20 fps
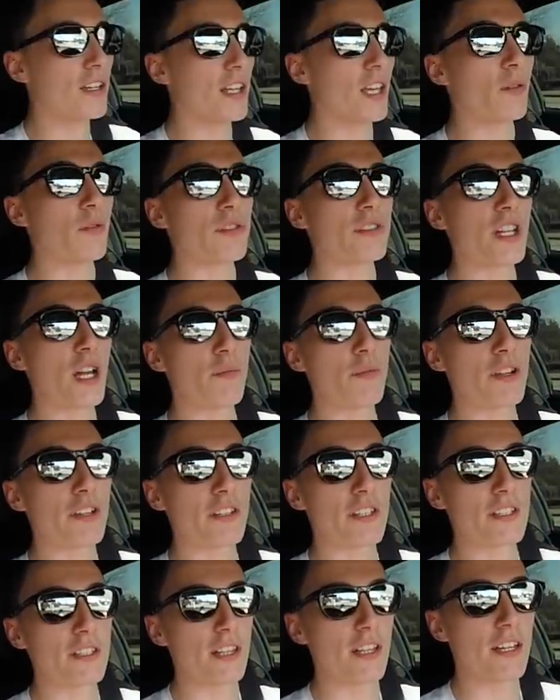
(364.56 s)
Okay, we'll stop here at
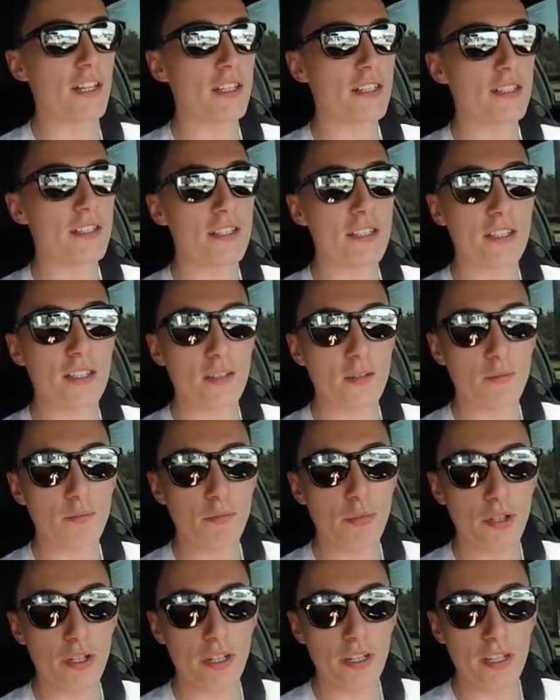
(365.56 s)
these lights.
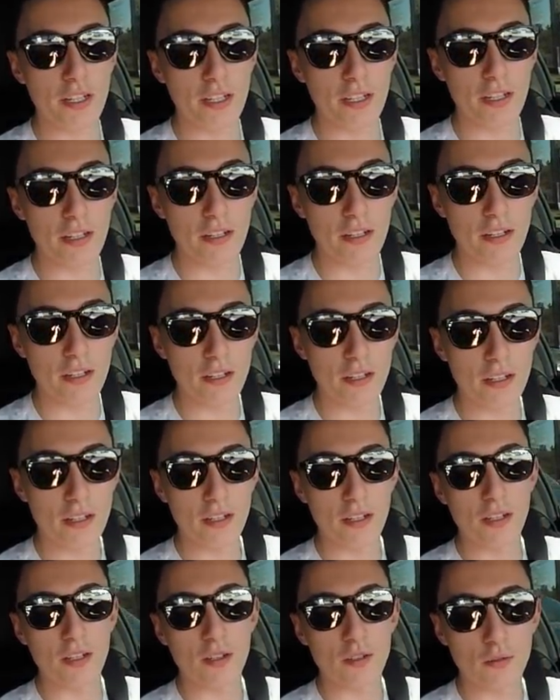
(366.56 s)
Put it in
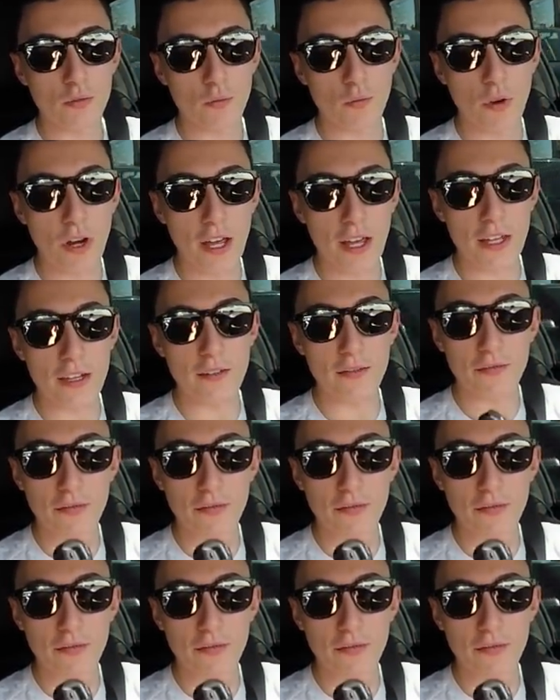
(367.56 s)
red